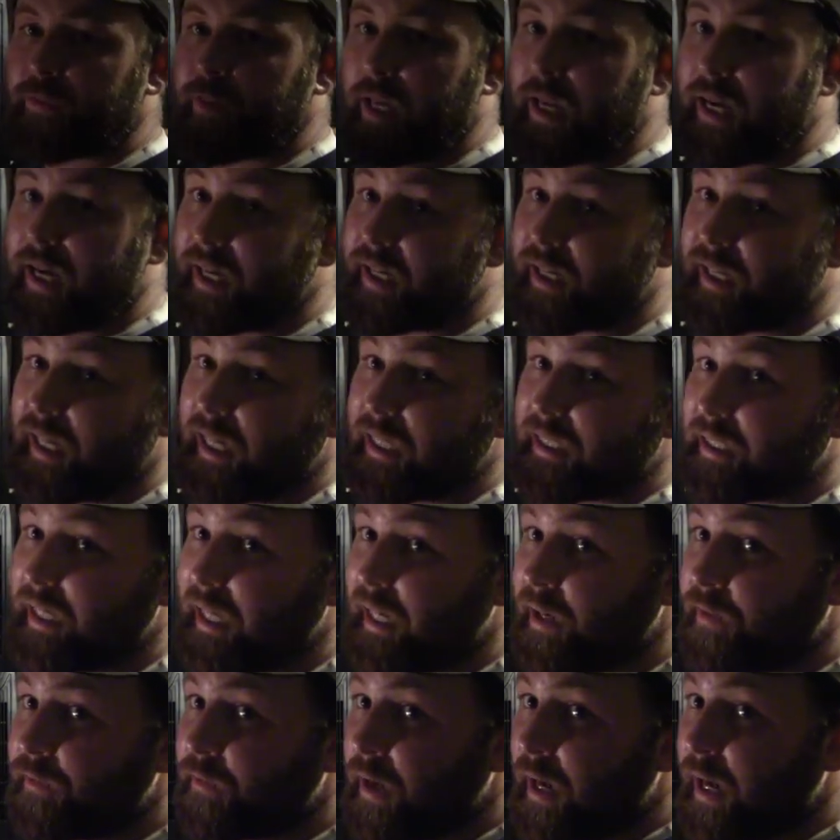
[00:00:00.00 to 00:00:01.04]
that in case
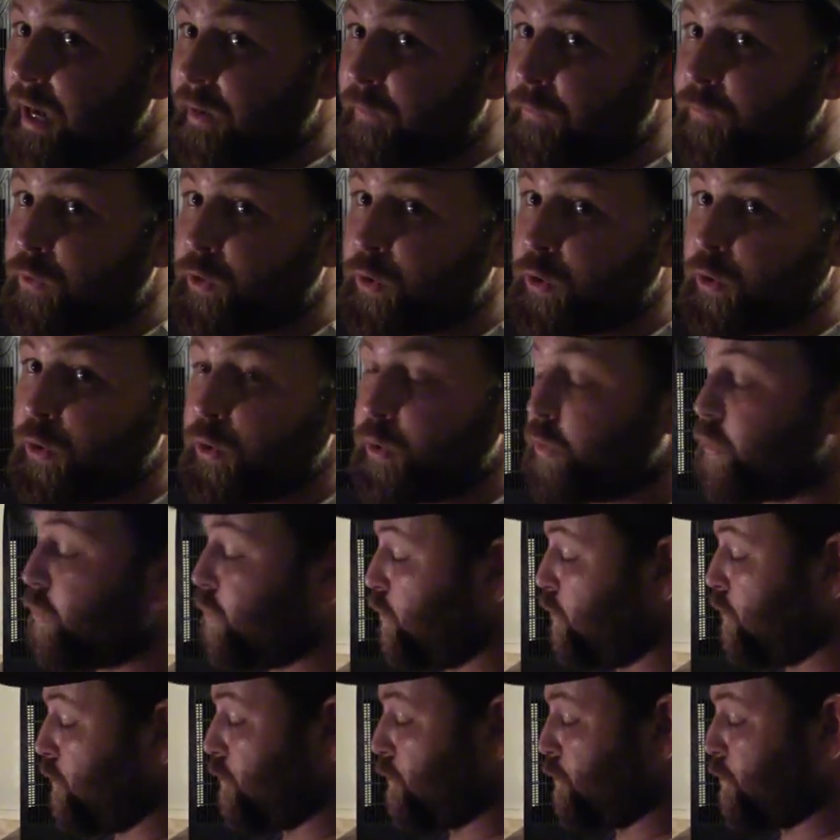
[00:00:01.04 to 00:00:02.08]
I ever have to
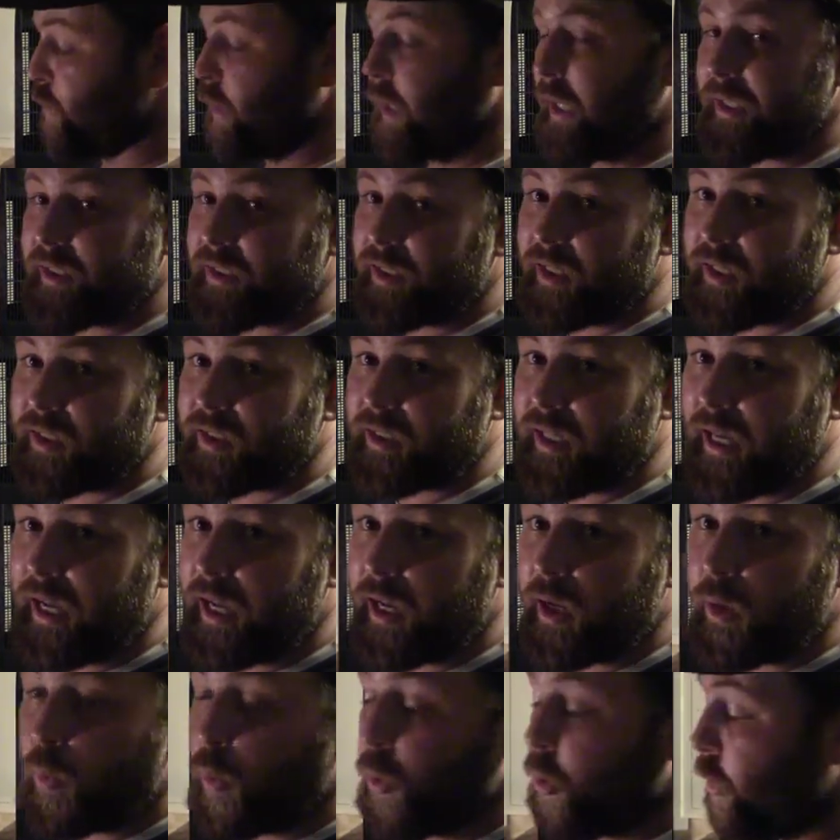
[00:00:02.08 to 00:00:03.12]
process
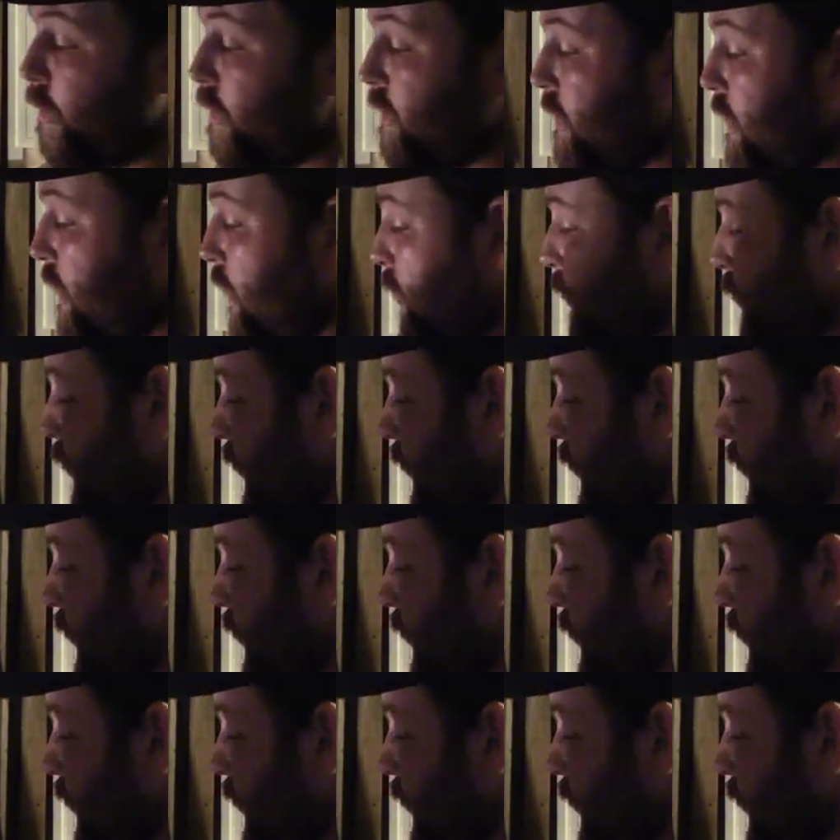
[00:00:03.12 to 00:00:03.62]
a warranty on